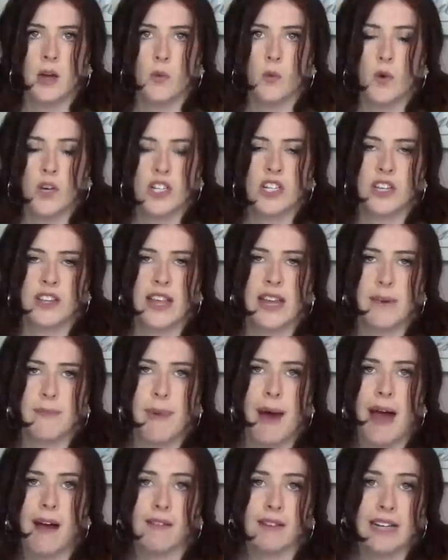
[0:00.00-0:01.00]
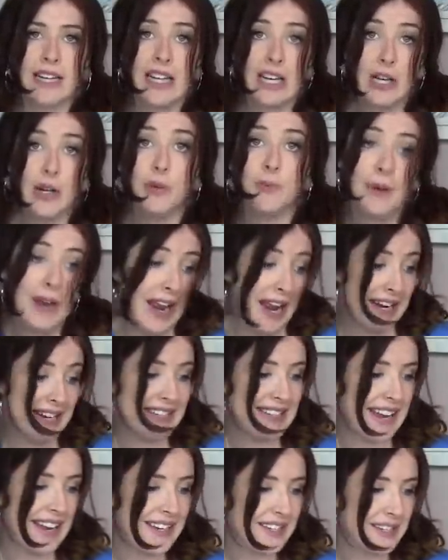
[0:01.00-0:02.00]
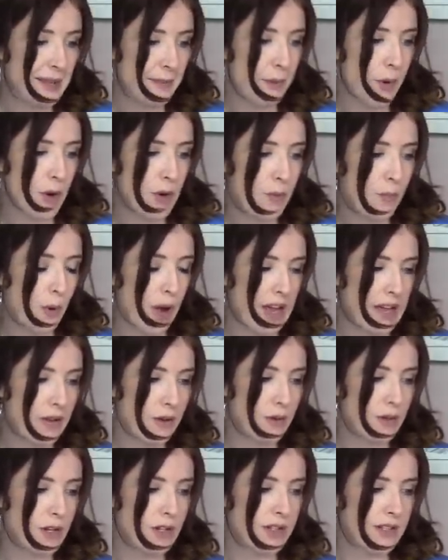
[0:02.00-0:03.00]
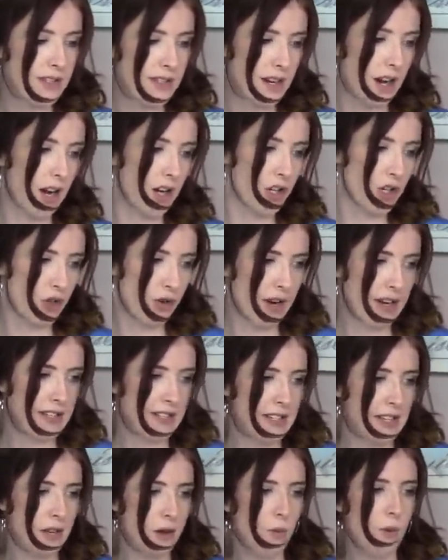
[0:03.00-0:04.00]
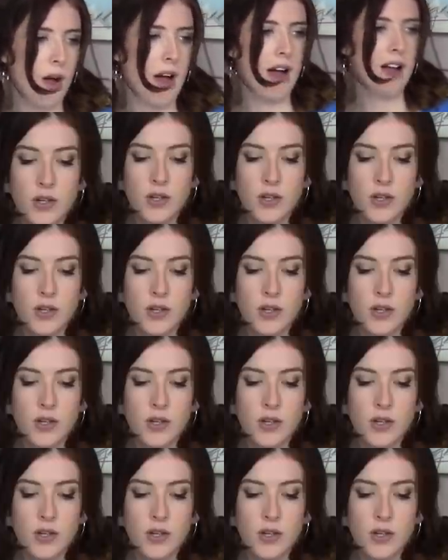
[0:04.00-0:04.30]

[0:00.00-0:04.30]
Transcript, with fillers: which will then apparently illuminate it to the point where you can start tracing your work.